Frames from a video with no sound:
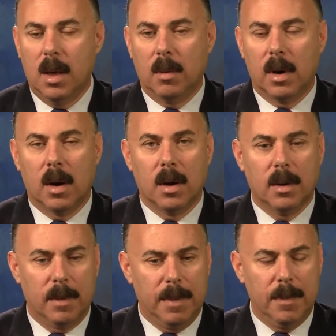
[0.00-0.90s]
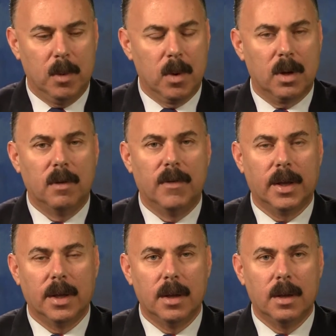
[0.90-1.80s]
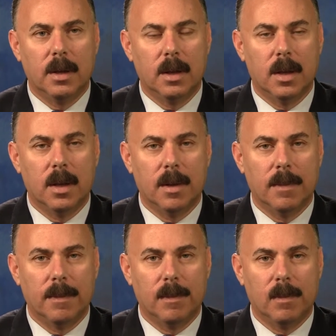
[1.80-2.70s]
where people were convicted um,